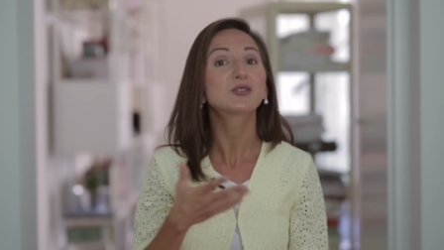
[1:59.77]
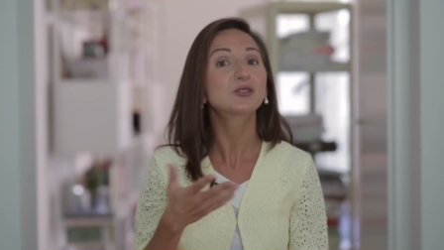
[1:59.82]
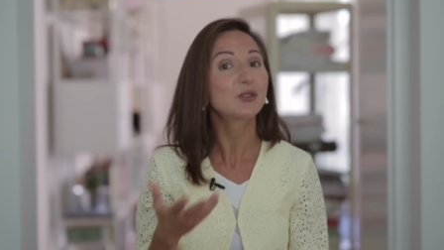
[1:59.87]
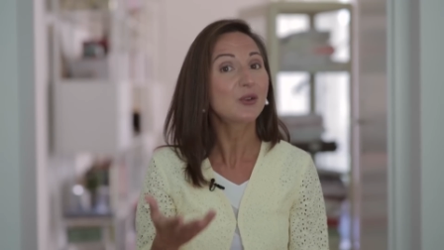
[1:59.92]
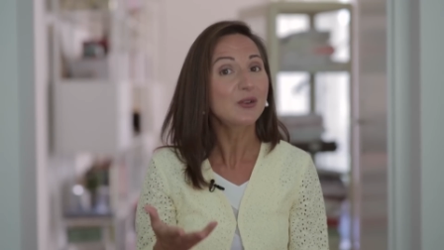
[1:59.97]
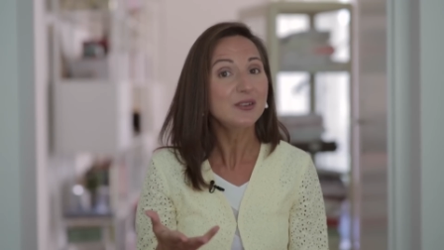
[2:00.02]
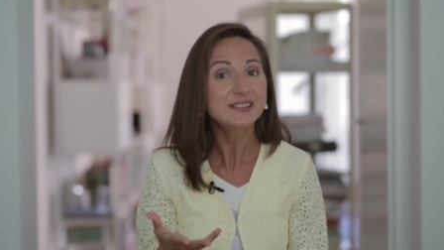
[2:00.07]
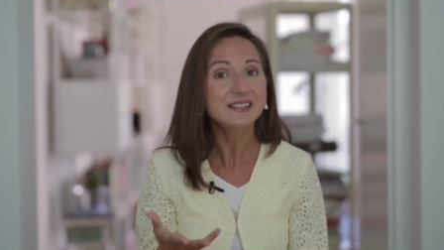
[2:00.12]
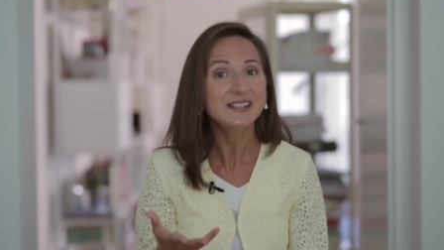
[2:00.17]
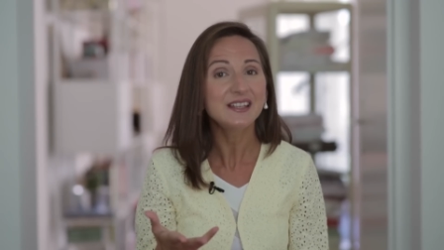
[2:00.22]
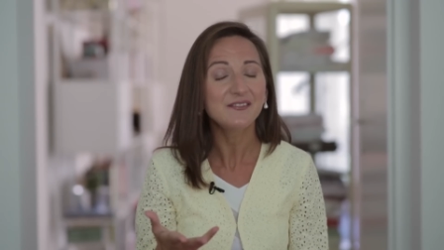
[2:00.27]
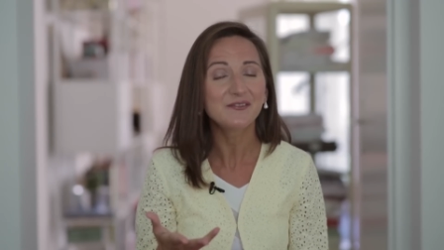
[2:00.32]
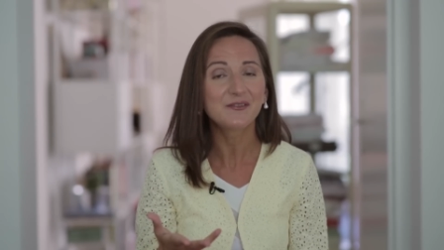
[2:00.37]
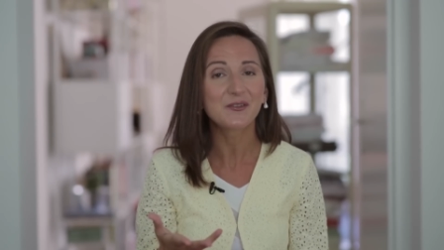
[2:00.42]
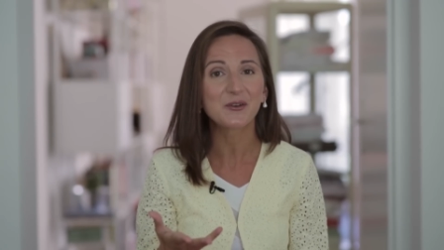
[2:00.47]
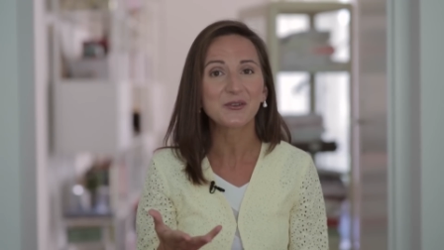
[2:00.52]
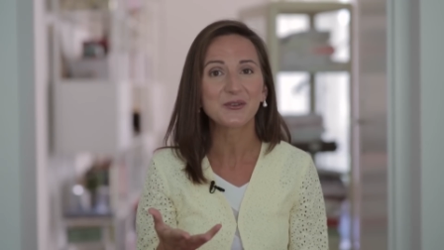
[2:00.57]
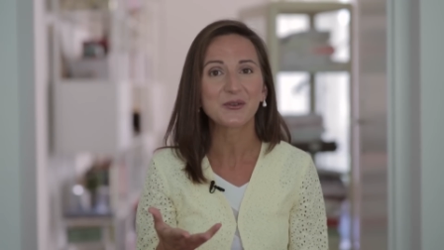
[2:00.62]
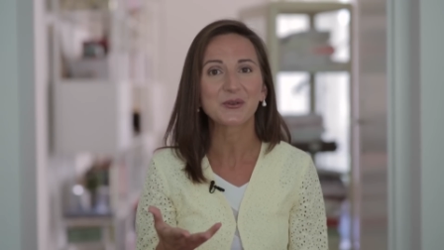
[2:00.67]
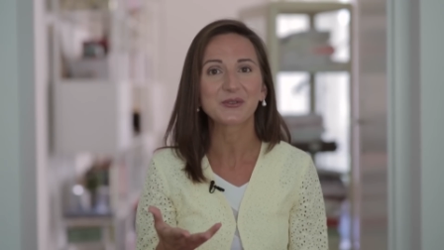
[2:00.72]
sourcing
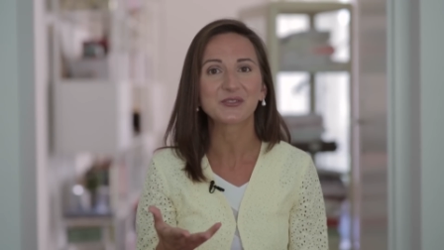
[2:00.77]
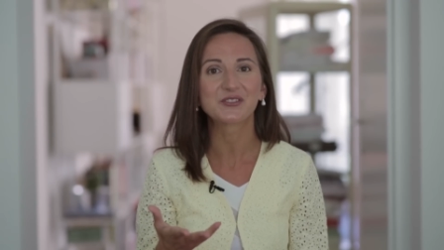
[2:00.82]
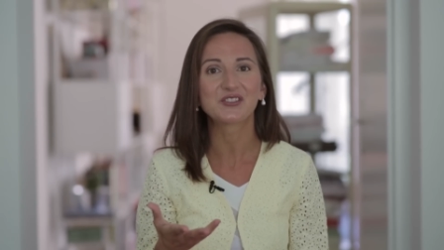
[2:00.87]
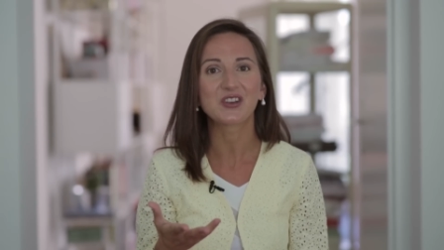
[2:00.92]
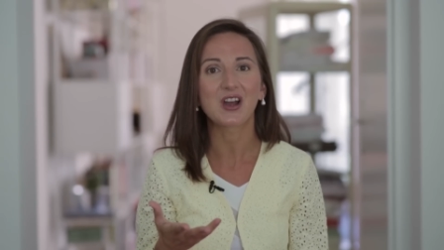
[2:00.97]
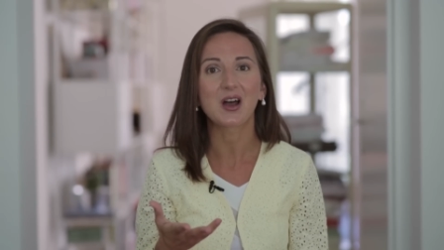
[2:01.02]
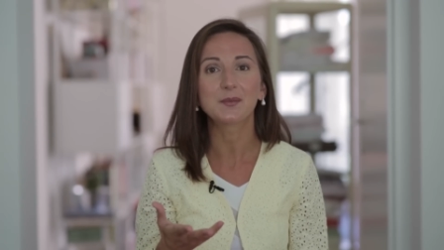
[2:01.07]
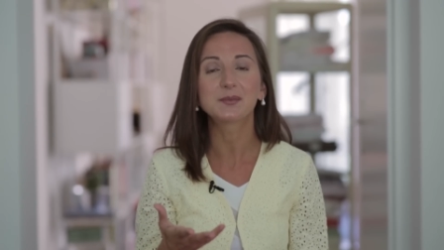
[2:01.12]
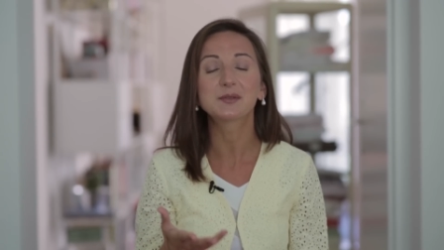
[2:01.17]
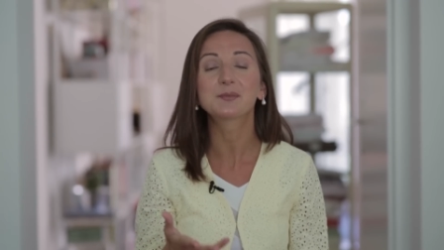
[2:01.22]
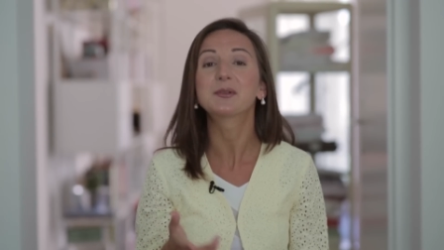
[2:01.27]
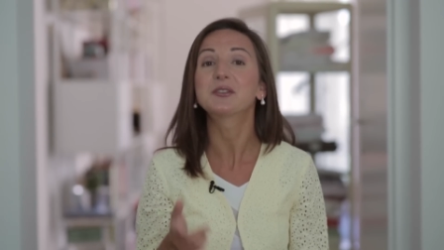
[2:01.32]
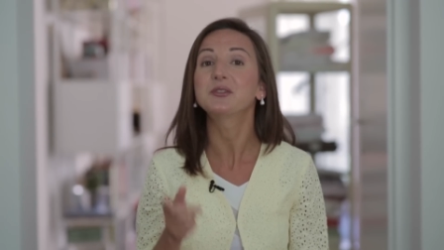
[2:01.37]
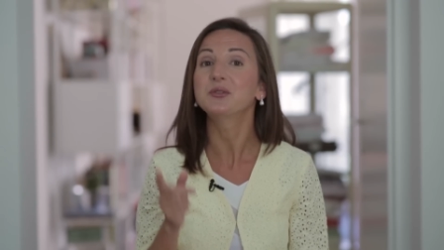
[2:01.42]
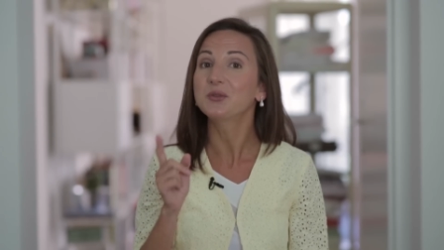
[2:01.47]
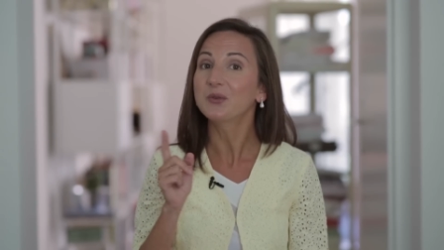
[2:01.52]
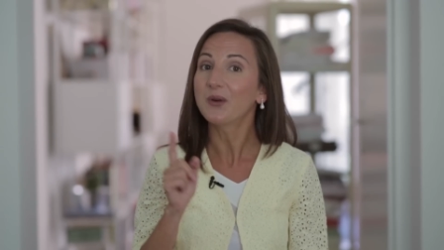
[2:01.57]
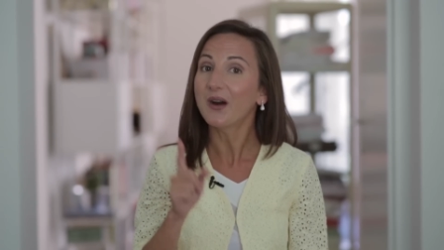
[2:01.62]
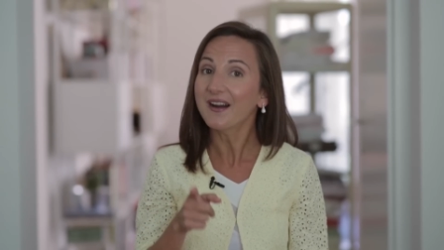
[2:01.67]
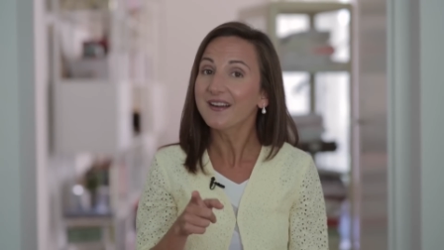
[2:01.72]
for those jobs, but
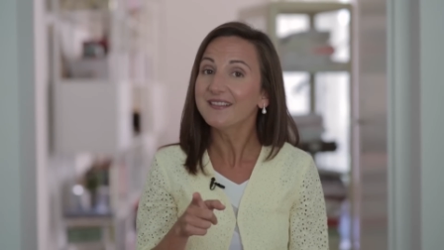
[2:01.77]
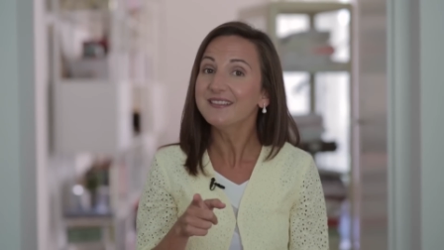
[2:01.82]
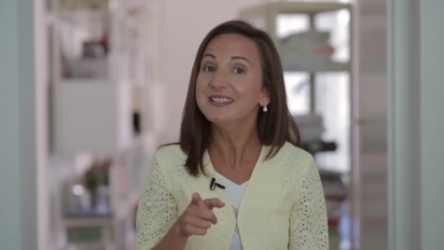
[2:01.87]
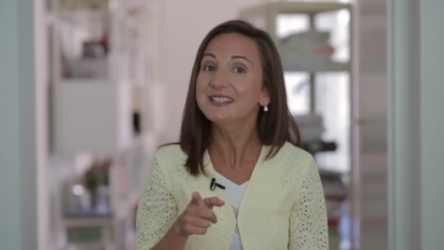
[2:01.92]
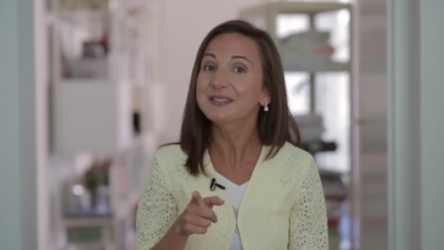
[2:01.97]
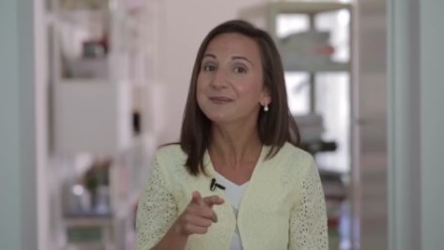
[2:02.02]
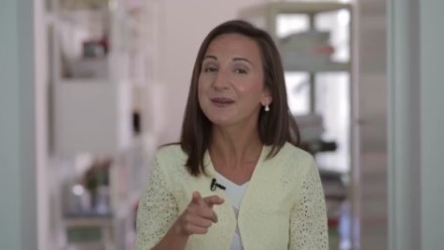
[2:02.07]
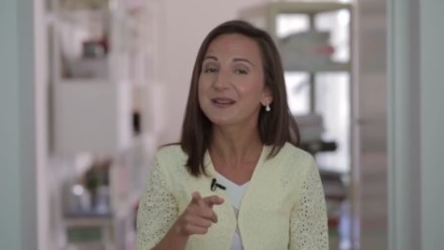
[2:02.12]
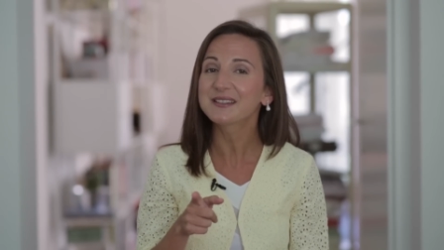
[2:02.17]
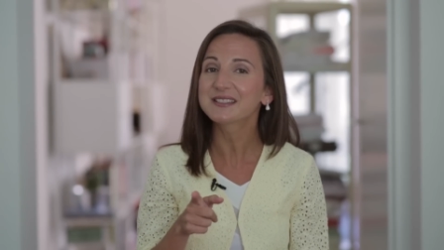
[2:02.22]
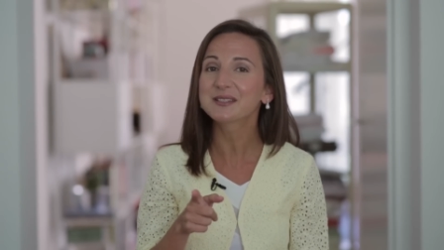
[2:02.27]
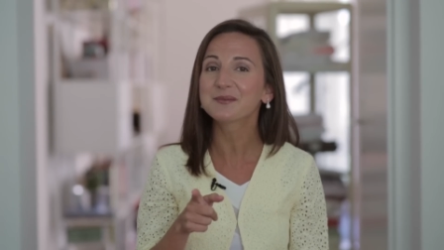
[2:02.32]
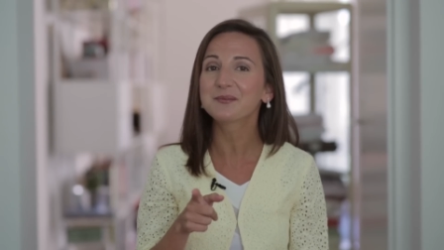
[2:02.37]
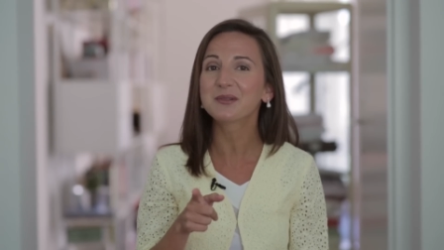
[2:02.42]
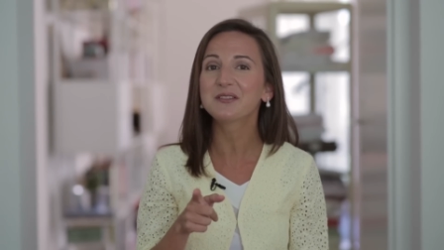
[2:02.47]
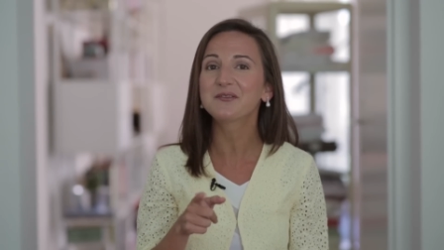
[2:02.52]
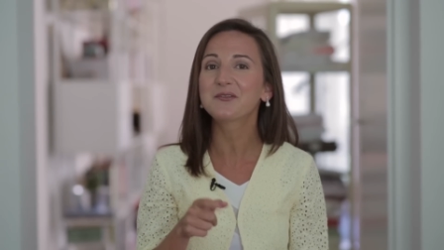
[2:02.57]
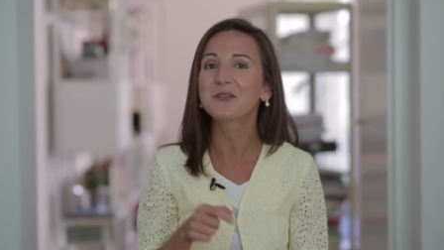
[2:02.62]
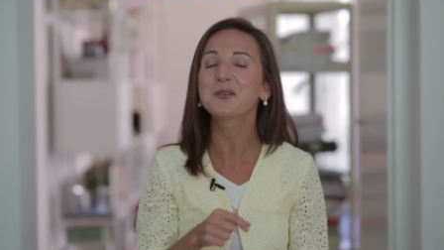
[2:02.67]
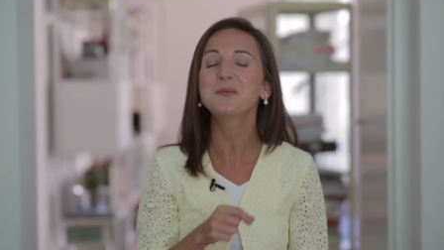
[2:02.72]
you are
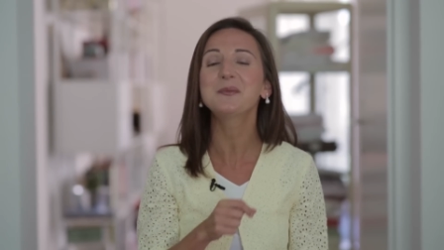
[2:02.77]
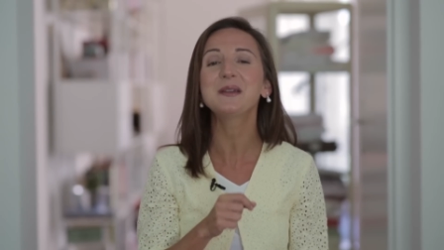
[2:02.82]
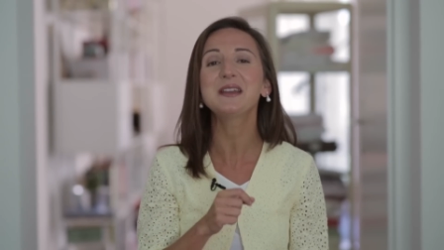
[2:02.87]
responsible for